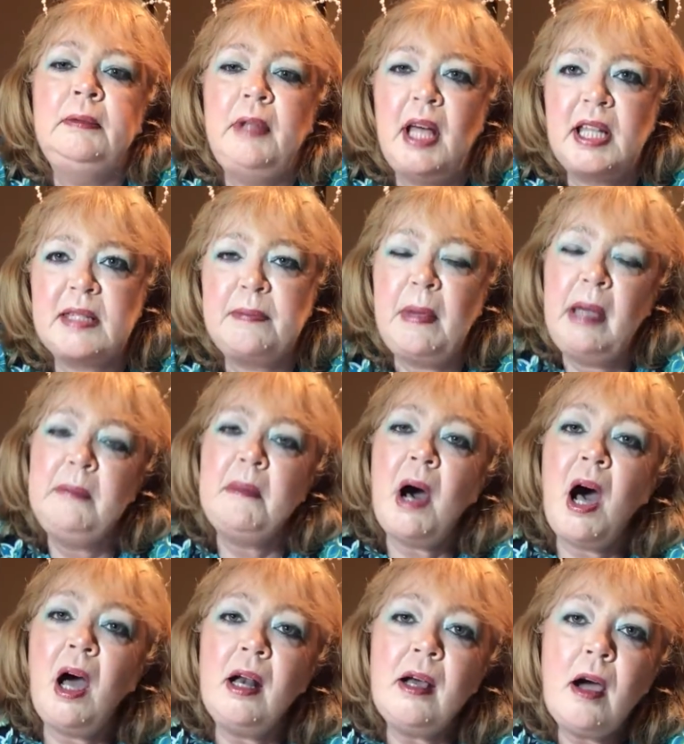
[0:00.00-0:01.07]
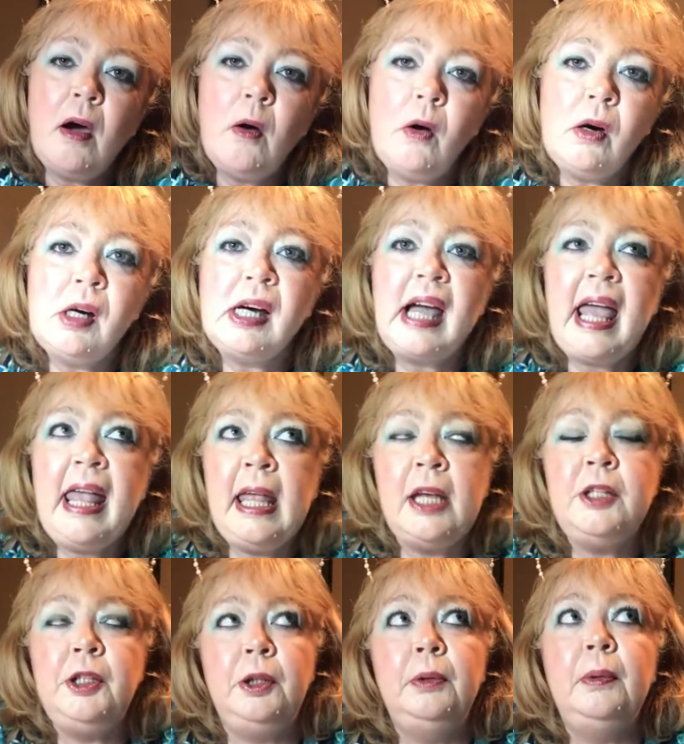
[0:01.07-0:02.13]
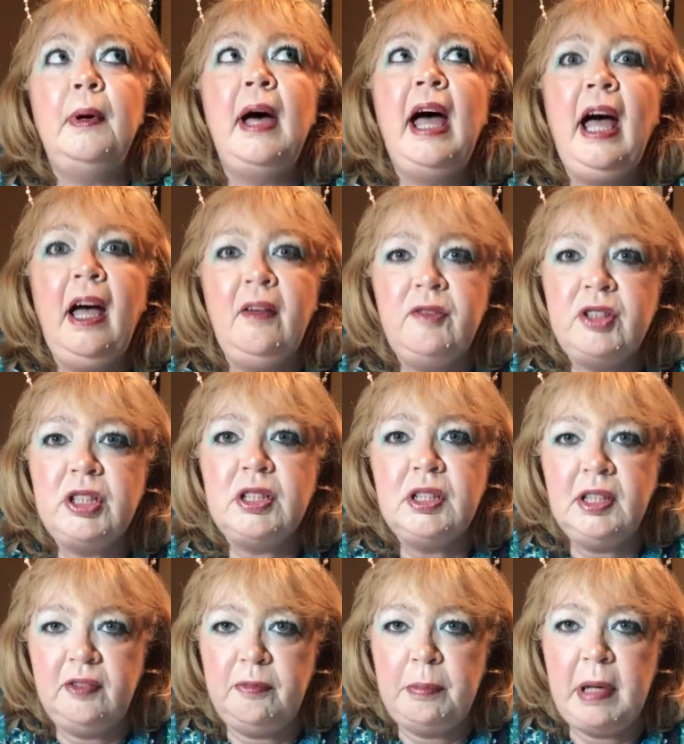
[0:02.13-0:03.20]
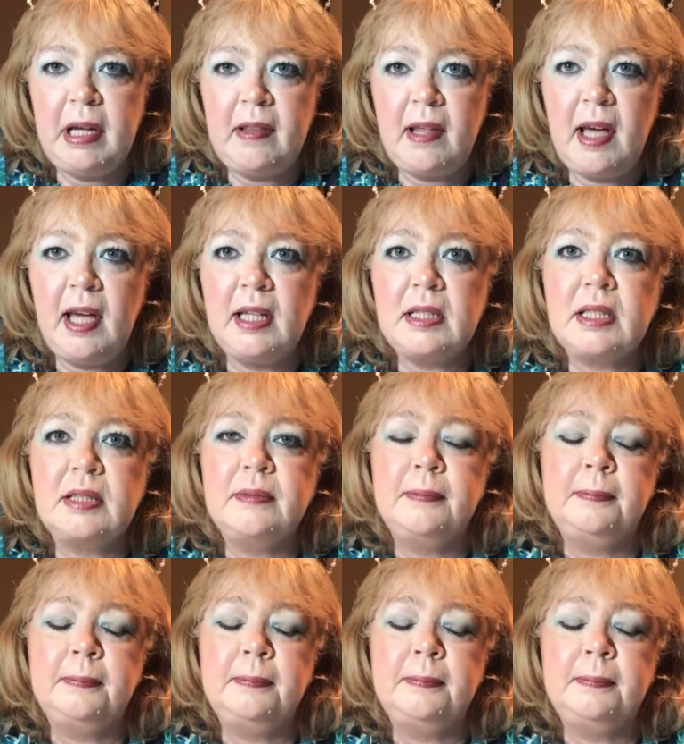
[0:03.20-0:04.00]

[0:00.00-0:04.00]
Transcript: That's my motto, and you have to live by that.